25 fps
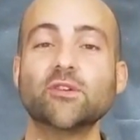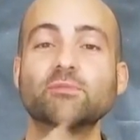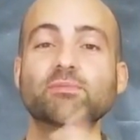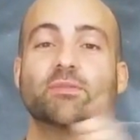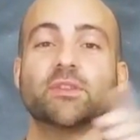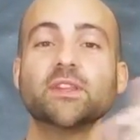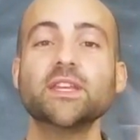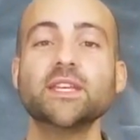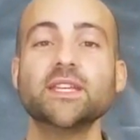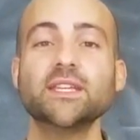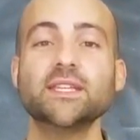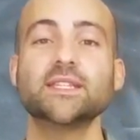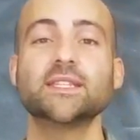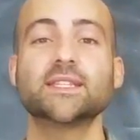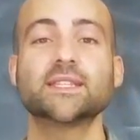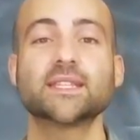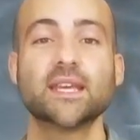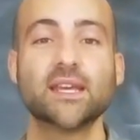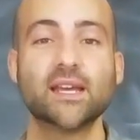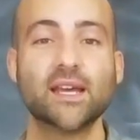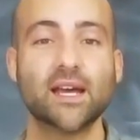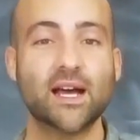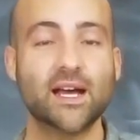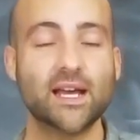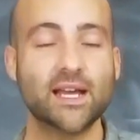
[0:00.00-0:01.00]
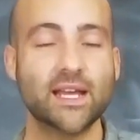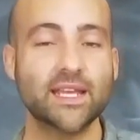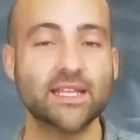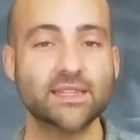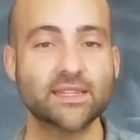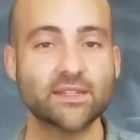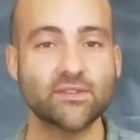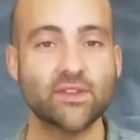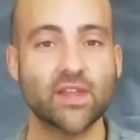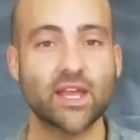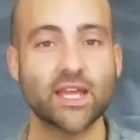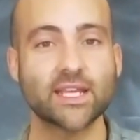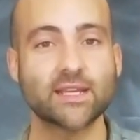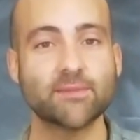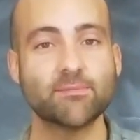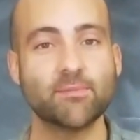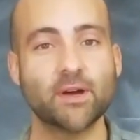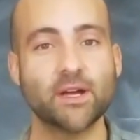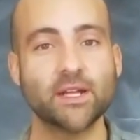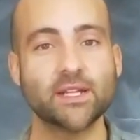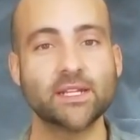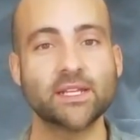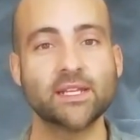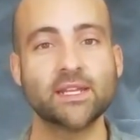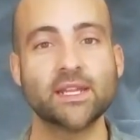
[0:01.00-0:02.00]
please uh, hit the like
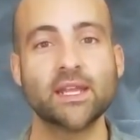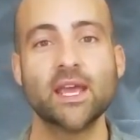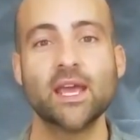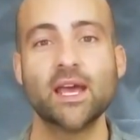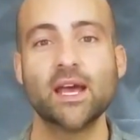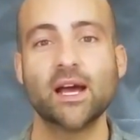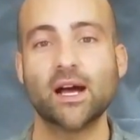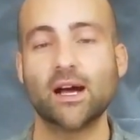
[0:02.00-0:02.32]
button.